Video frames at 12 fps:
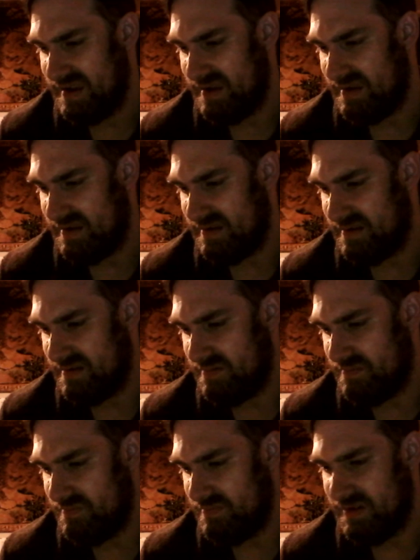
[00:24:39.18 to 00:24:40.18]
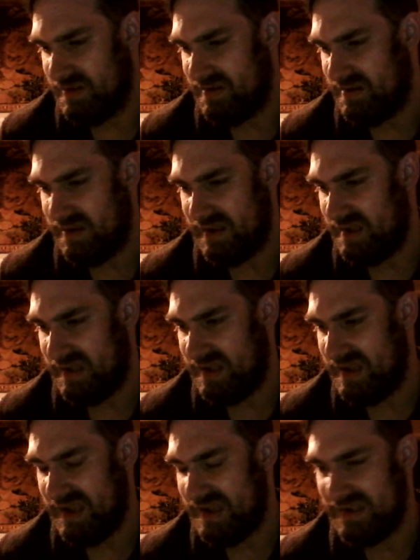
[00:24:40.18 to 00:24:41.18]
But
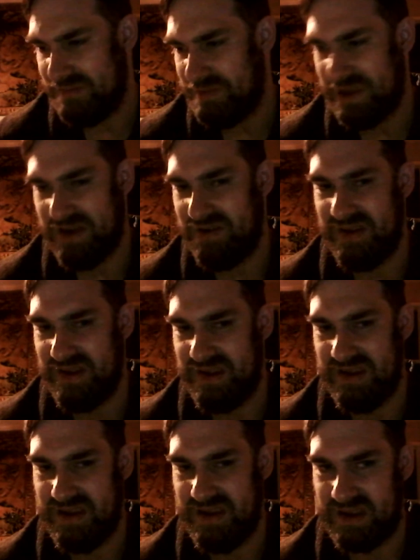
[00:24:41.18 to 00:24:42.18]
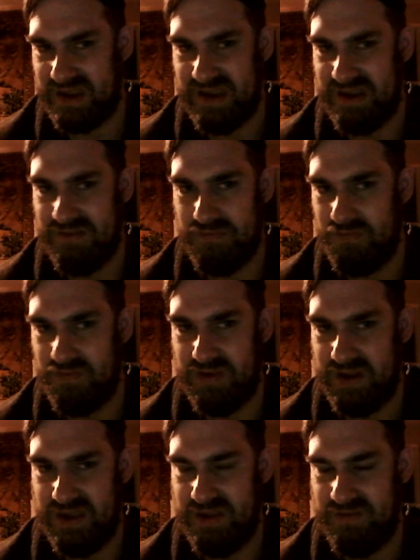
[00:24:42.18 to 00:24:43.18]
that's about it. Again, a
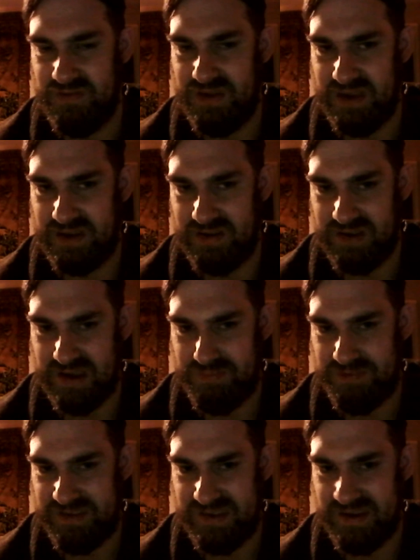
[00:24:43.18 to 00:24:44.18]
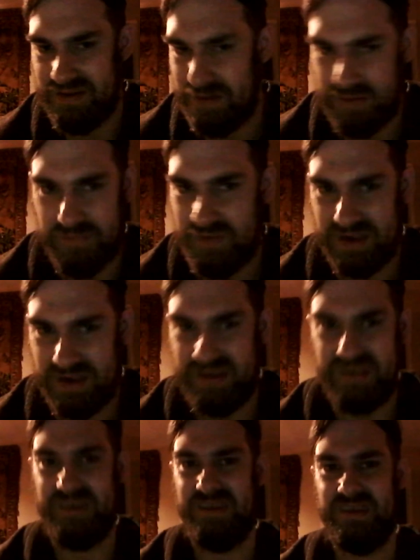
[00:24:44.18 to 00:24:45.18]
really, really good episode. I think
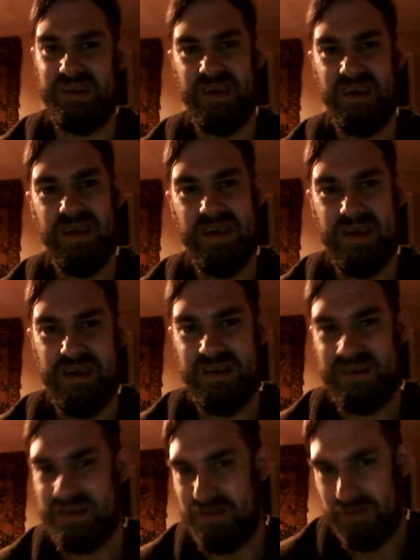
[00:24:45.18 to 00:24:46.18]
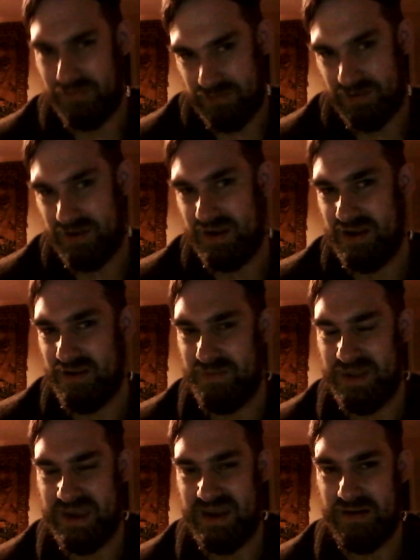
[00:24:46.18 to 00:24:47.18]
this is sort of right
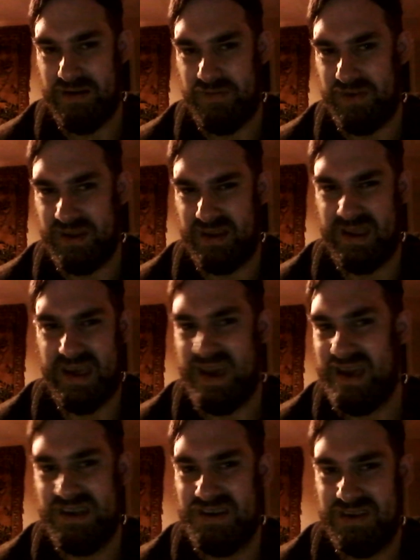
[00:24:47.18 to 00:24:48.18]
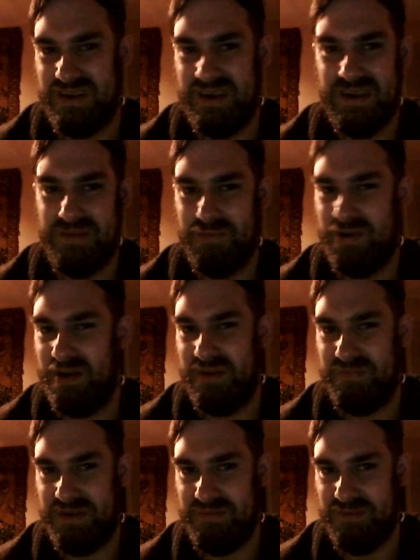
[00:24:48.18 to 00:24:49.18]
up there. I think actually it
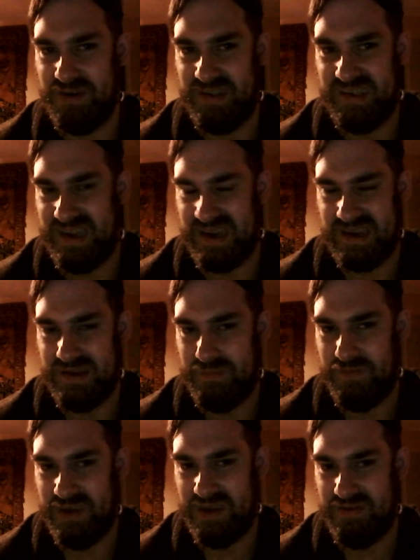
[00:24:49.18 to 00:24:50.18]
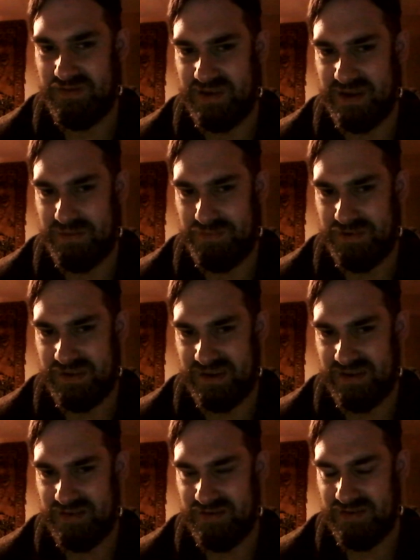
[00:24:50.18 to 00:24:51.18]
might be my second favourite
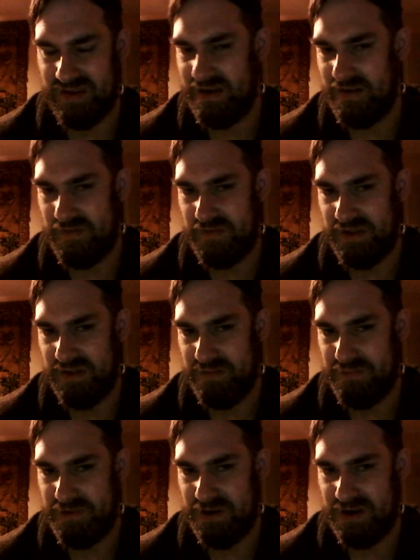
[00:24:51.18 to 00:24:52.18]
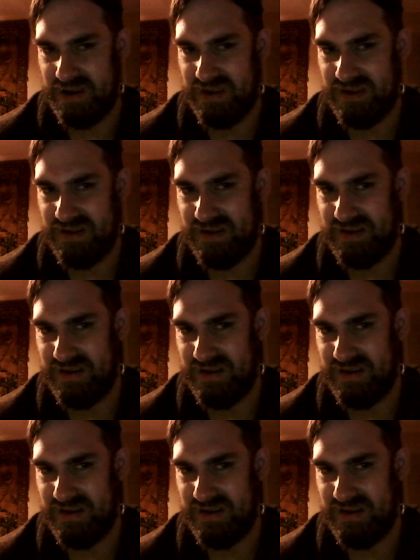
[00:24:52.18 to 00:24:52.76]
episode after the pilot.